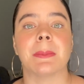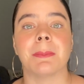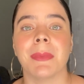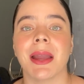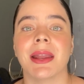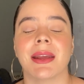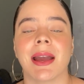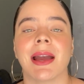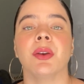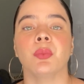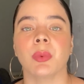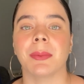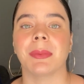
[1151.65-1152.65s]
men and
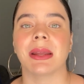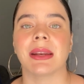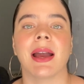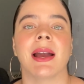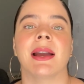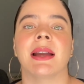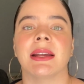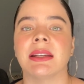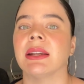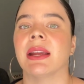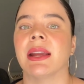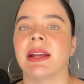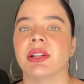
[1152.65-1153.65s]
women at any
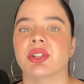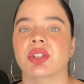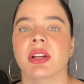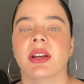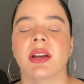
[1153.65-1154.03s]
age.